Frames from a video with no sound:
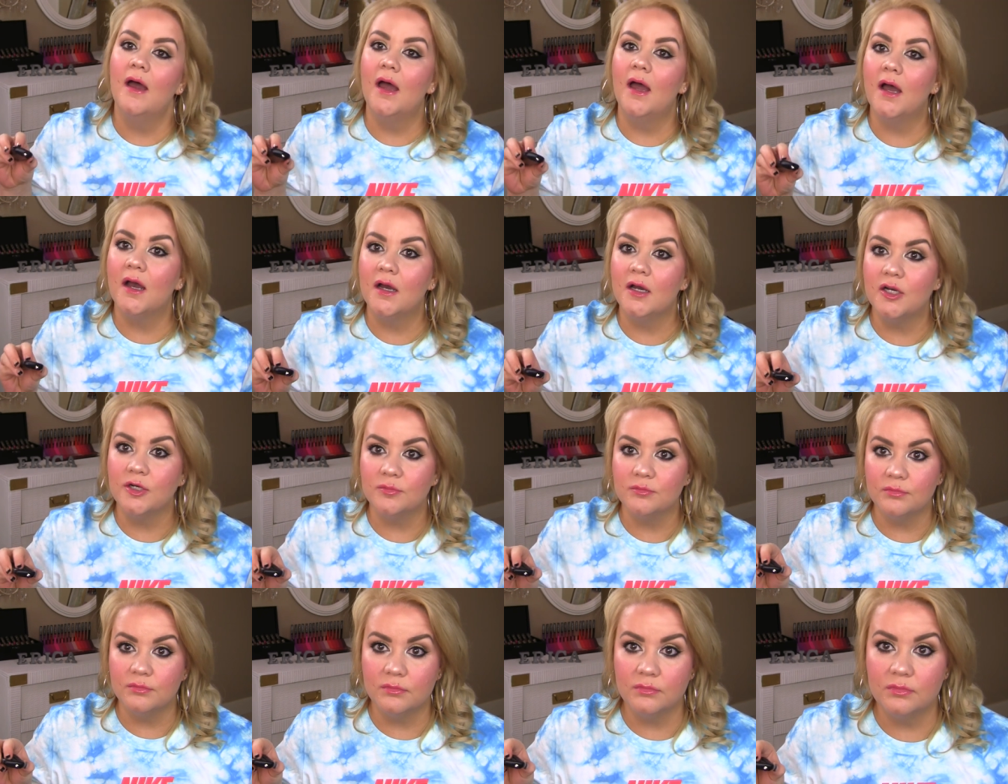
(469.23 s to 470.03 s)

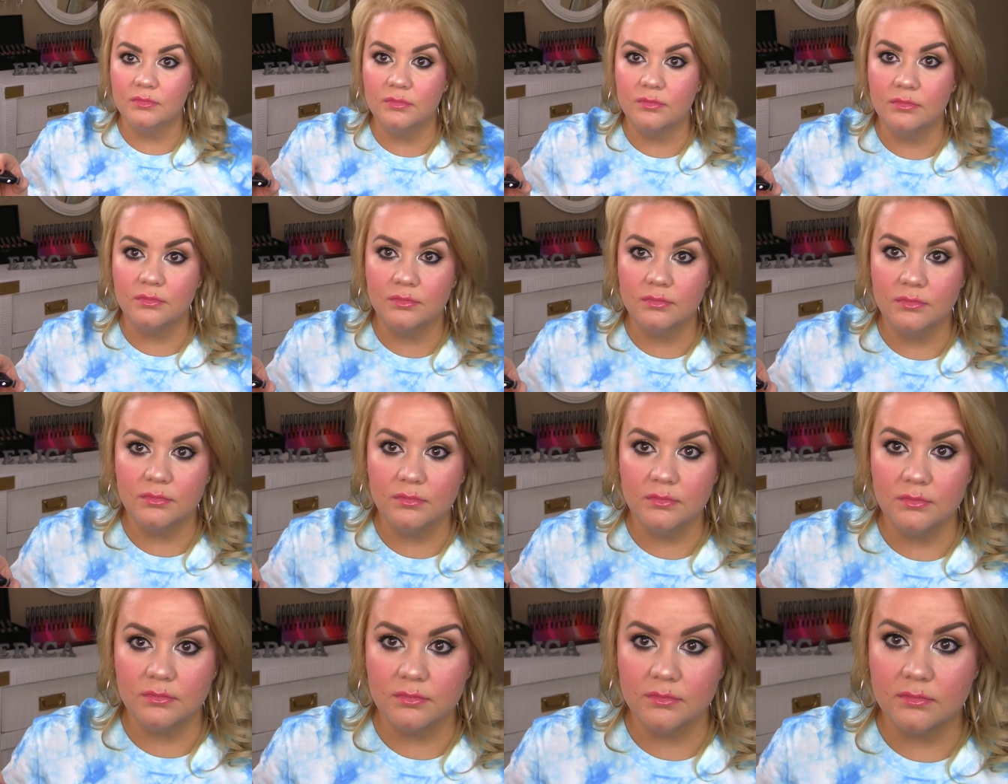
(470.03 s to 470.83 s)
Um,
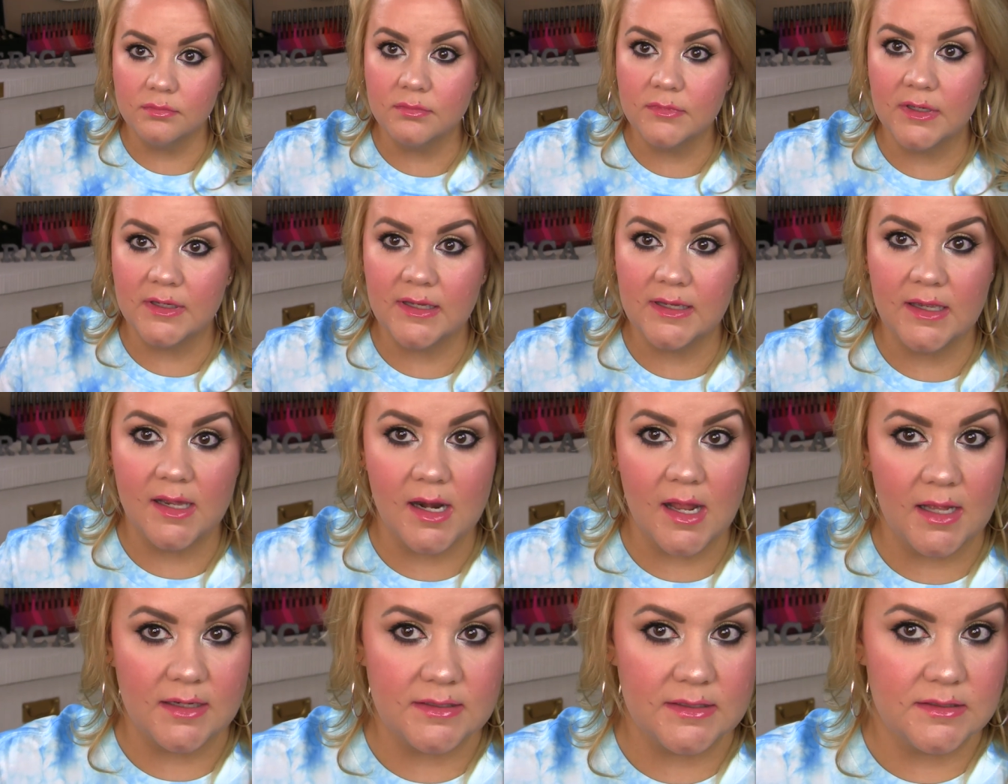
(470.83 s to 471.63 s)
again,
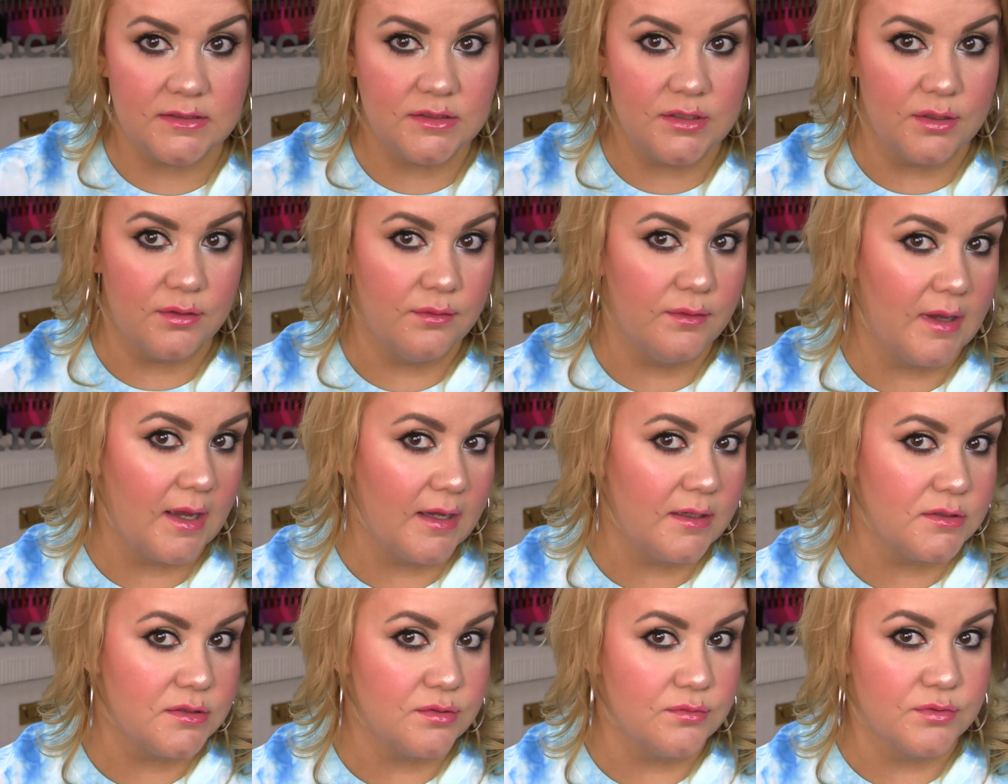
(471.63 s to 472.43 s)
I did do
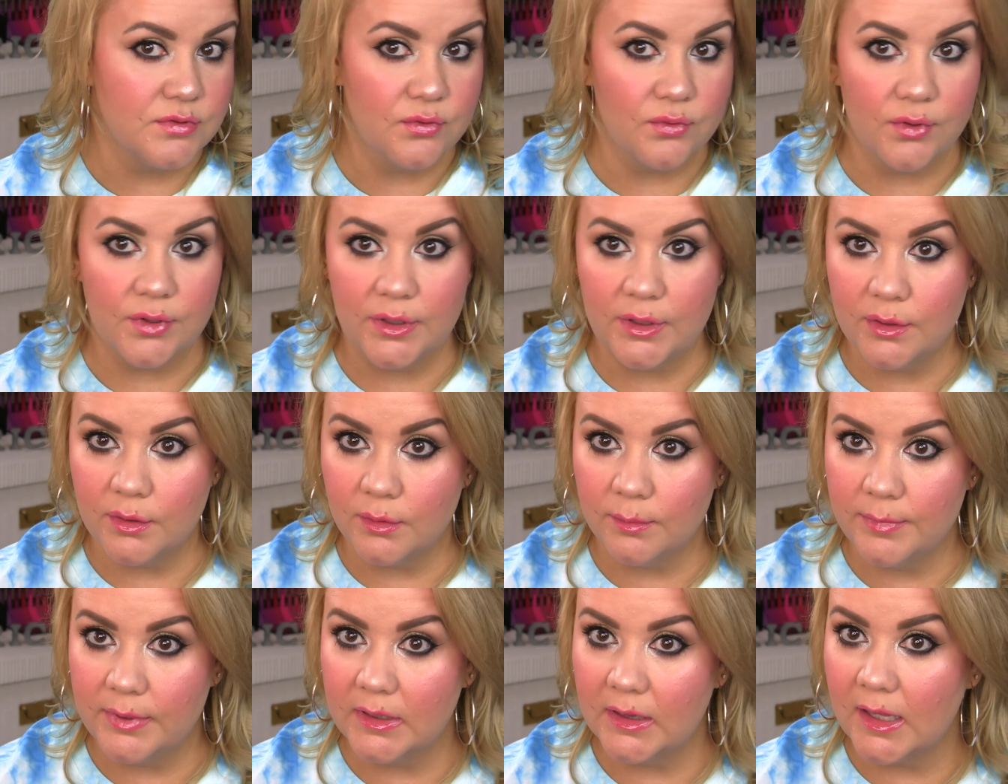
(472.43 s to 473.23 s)
a
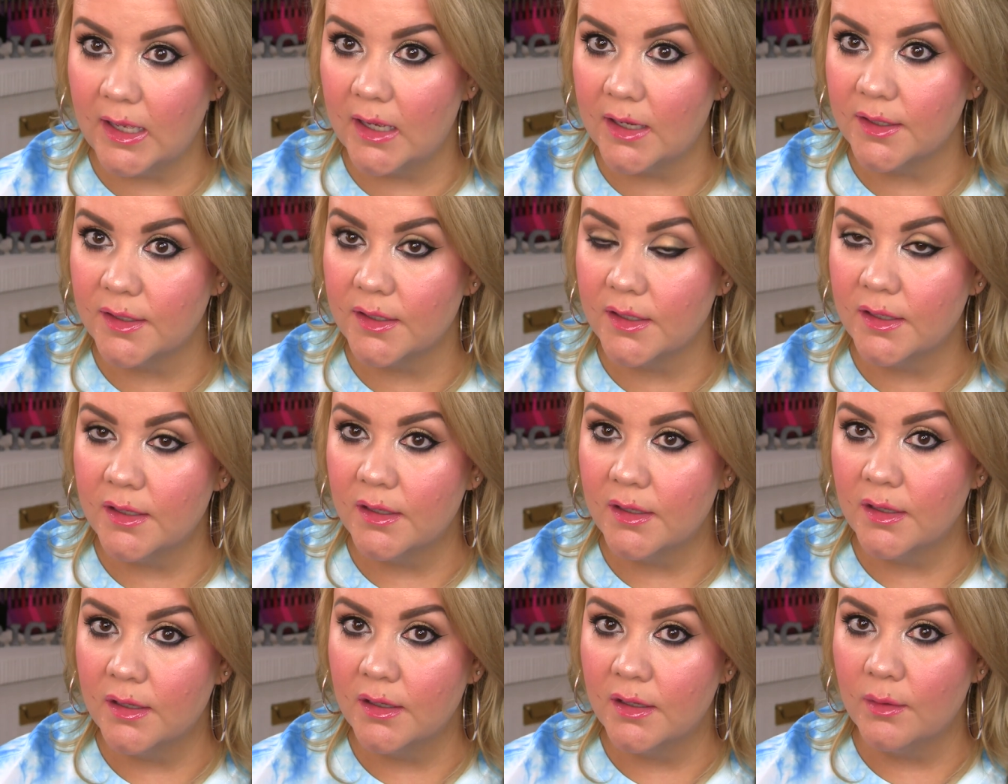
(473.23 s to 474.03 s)
tutorial, but like
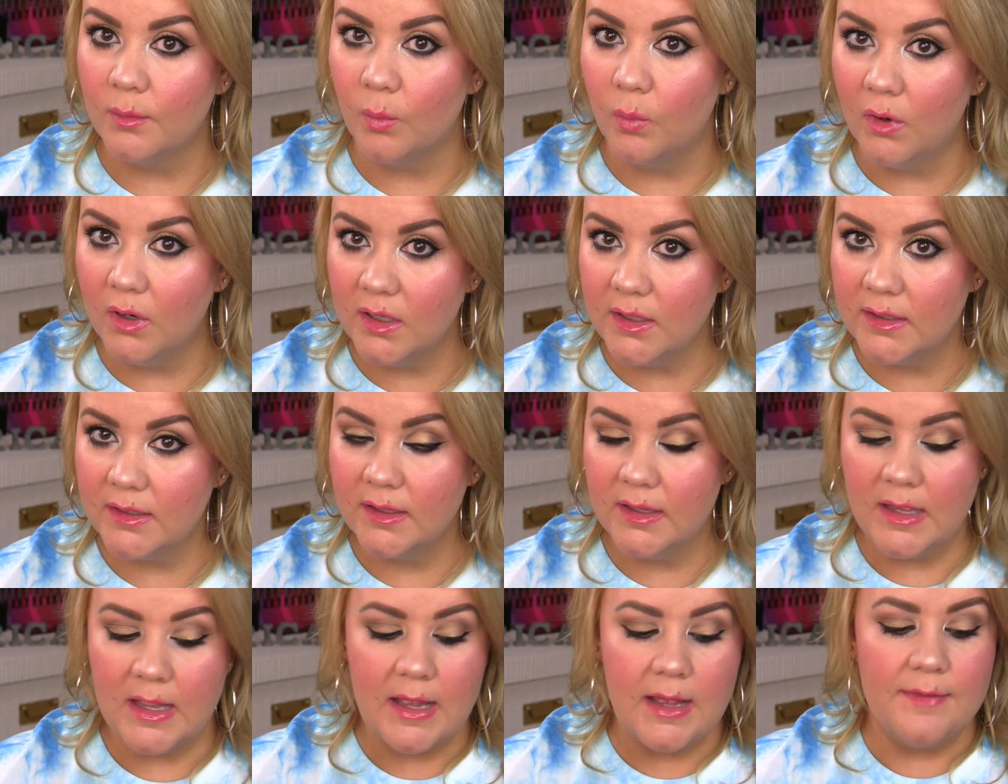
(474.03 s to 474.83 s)
what?